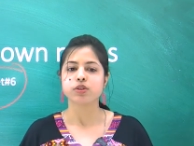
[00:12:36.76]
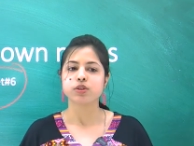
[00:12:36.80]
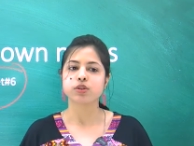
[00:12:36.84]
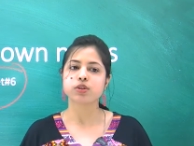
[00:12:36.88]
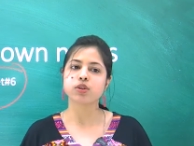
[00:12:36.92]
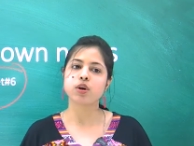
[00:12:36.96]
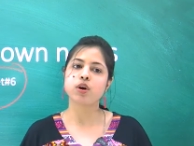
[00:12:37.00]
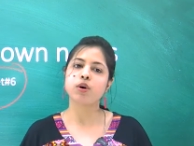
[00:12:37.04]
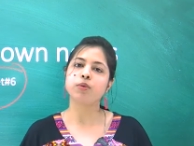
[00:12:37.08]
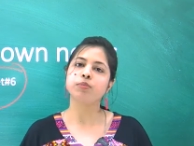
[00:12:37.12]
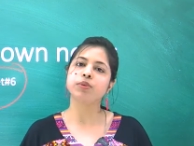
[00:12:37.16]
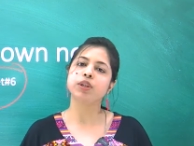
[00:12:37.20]

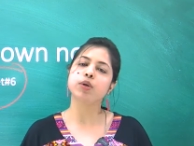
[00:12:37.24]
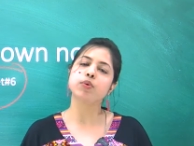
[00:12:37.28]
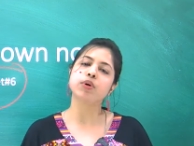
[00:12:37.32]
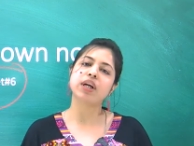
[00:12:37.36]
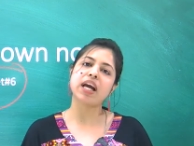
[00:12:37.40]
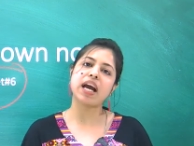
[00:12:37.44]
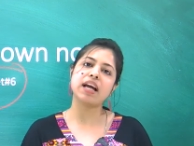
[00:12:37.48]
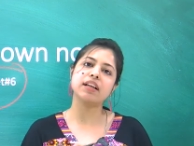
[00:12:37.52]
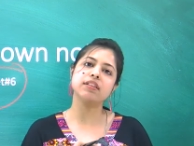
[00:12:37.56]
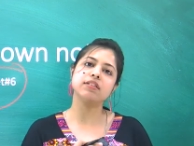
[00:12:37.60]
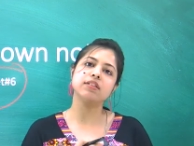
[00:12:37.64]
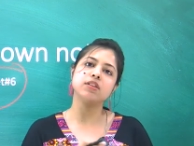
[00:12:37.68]
So you
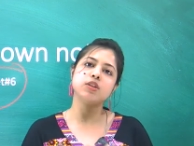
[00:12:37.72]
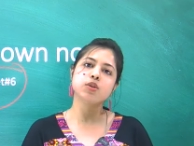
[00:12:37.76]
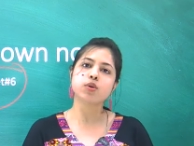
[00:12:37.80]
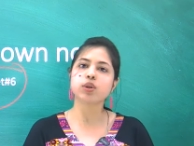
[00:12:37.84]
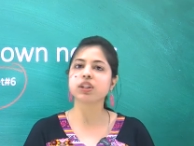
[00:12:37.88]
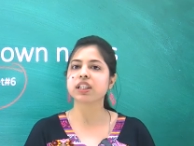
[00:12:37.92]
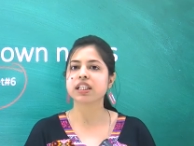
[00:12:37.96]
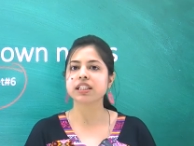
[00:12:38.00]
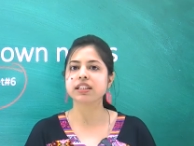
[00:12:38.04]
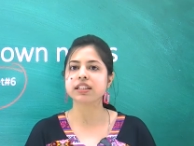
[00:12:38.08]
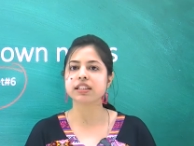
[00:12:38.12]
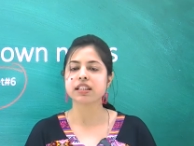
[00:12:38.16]
can do
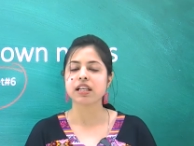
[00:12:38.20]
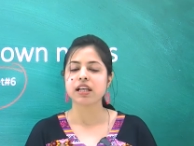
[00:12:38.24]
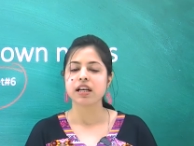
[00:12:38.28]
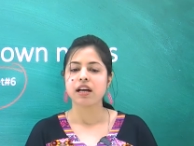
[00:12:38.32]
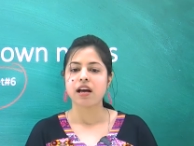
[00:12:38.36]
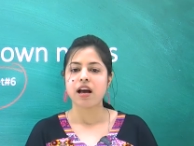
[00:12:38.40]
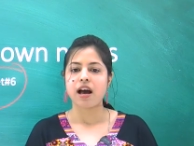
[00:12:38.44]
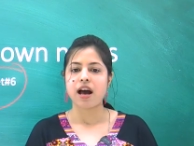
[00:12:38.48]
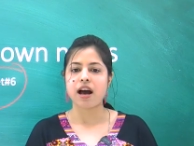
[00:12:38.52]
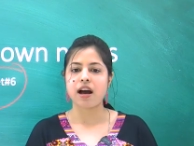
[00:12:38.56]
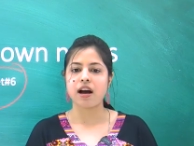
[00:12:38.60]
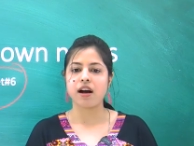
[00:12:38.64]
this
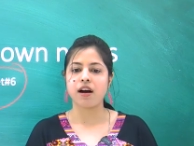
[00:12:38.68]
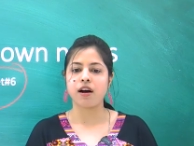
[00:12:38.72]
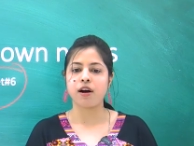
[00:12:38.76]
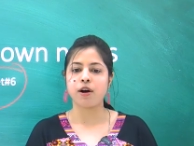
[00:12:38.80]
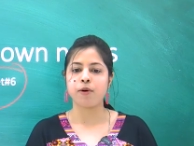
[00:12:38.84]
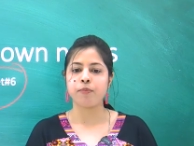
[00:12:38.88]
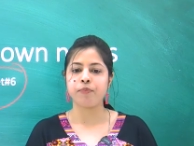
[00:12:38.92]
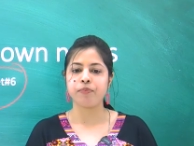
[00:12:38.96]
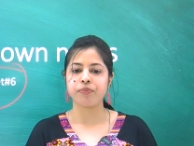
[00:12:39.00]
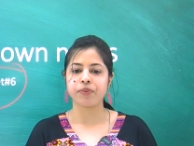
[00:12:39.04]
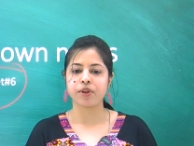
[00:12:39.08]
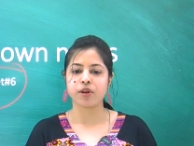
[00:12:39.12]

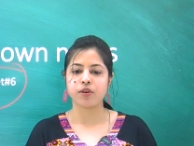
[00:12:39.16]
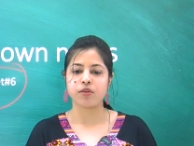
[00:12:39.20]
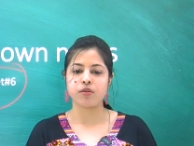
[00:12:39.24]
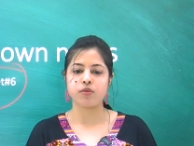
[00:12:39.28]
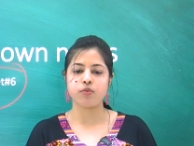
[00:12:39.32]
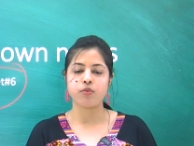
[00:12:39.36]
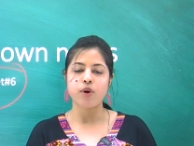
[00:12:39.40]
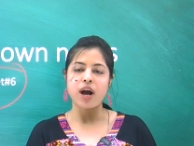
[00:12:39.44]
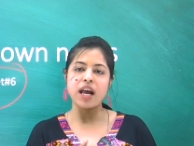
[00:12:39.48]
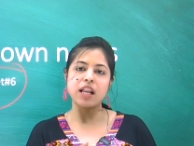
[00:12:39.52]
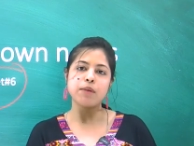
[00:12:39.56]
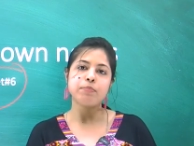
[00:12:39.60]
uh,
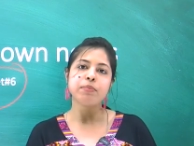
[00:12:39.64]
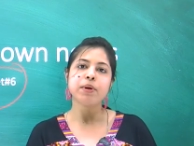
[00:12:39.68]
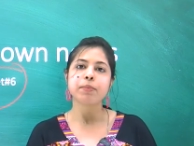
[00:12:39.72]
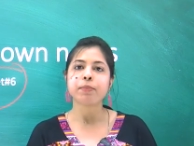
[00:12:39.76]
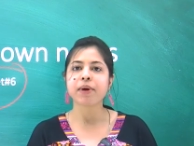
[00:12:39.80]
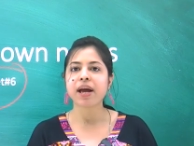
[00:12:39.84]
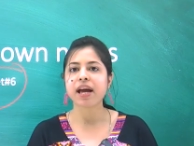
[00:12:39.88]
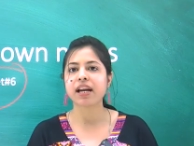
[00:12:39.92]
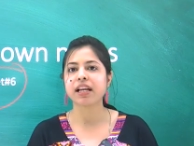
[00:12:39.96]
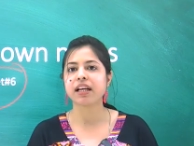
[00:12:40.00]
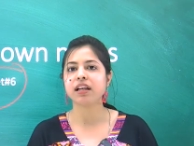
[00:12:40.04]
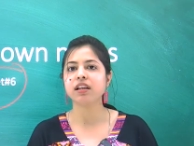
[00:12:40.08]
while
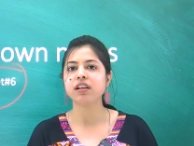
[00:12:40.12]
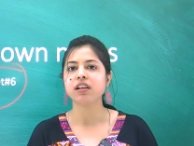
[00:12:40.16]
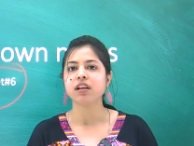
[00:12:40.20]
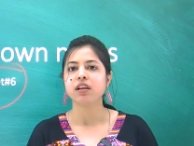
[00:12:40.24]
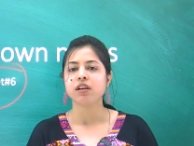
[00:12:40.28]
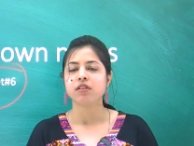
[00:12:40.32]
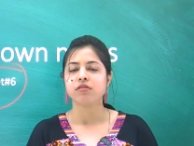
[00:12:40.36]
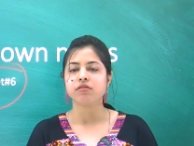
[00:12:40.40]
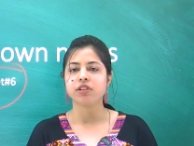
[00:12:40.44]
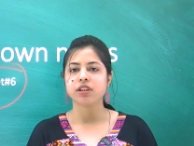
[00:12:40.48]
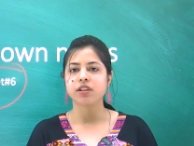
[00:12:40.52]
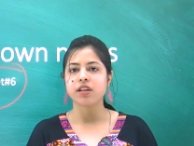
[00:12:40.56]
preparing
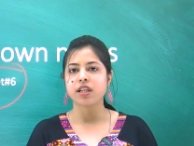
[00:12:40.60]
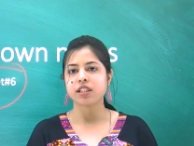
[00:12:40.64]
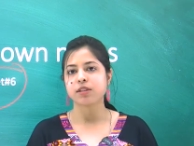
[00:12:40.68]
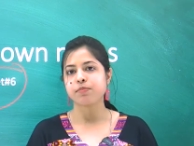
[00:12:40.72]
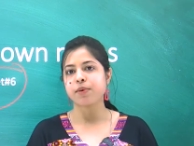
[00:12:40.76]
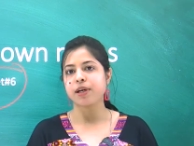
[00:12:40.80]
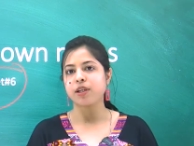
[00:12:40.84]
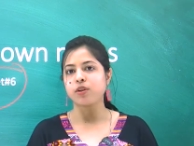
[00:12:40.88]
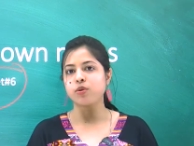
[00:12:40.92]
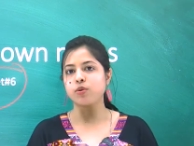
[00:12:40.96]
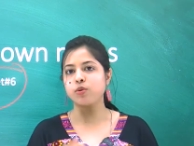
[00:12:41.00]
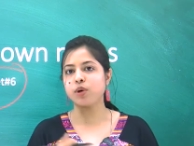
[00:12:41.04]
with
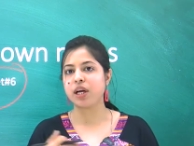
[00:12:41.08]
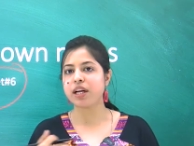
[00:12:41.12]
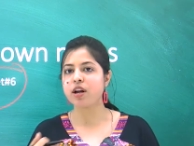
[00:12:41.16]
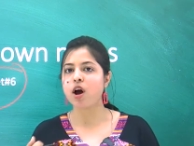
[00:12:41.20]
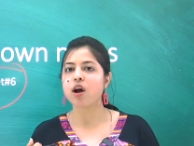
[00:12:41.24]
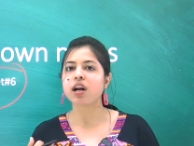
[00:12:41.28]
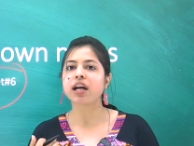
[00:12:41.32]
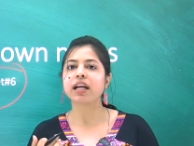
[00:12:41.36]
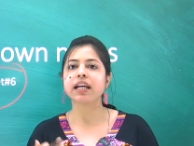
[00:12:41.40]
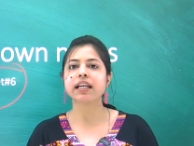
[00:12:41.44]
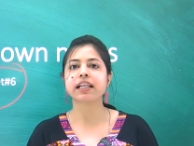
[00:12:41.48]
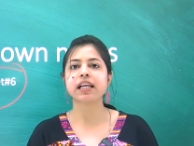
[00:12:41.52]
respect to
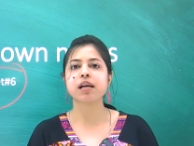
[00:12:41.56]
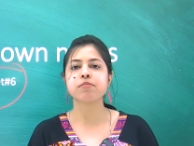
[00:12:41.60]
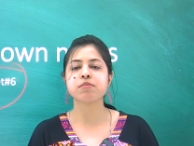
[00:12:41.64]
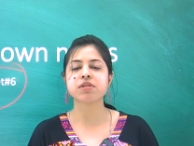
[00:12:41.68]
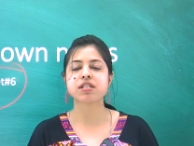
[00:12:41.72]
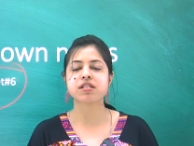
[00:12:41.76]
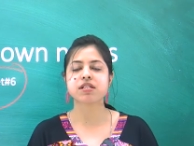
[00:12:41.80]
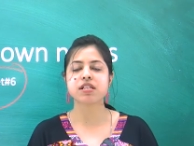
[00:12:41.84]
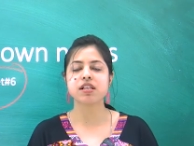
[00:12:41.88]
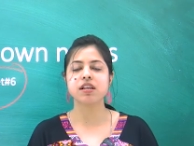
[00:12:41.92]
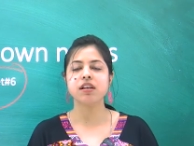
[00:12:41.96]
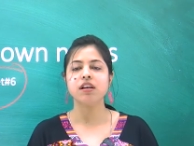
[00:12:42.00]
inorganic
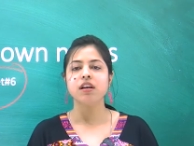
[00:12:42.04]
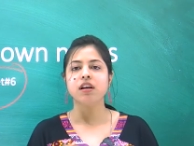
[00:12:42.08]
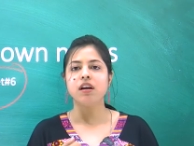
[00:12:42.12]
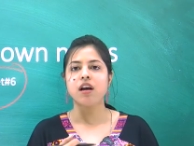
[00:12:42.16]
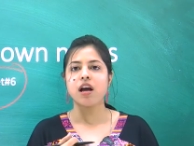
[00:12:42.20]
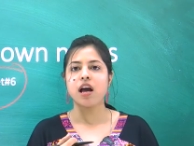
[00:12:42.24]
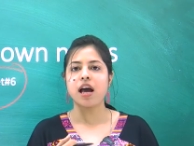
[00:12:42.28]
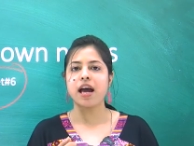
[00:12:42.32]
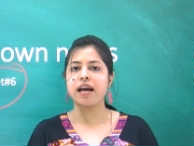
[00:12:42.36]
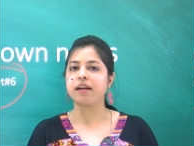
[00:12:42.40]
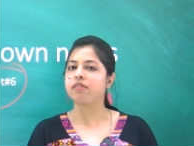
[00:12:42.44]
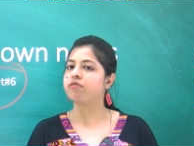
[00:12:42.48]
chemistry
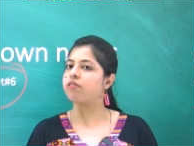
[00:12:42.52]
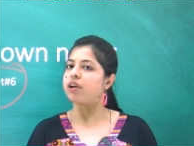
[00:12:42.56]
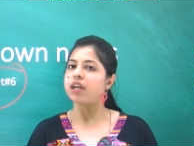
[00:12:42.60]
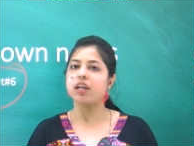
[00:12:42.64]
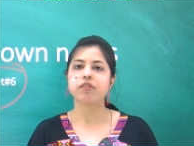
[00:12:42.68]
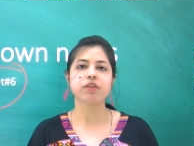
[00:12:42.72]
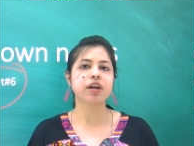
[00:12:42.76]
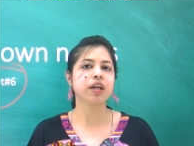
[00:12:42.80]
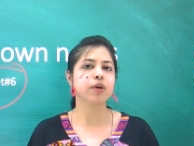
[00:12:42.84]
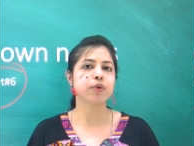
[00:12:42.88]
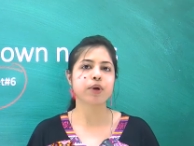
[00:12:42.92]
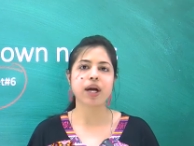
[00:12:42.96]
and
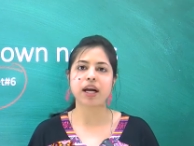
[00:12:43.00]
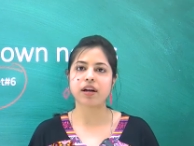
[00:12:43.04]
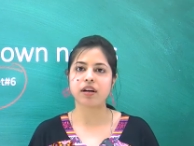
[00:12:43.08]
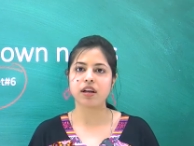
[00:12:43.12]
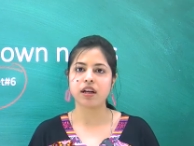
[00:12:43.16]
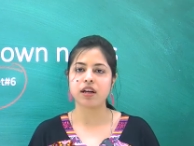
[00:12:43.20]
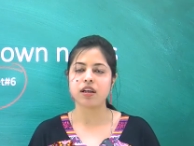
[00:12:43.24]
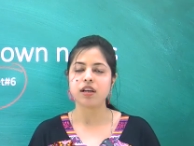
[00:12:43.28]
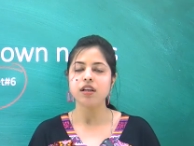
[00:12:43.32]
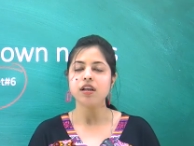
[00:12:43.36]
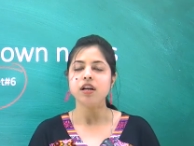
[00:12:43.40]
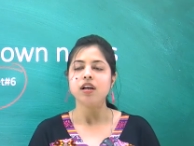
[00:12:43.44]
whatever you can
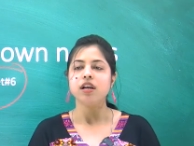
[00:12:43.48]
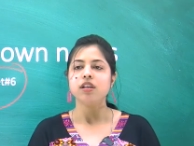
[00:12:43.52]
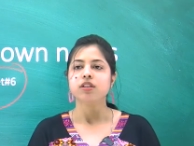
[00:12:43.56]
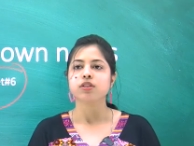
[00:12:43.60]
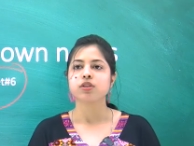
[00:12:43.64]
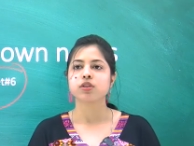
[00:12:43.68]
learn.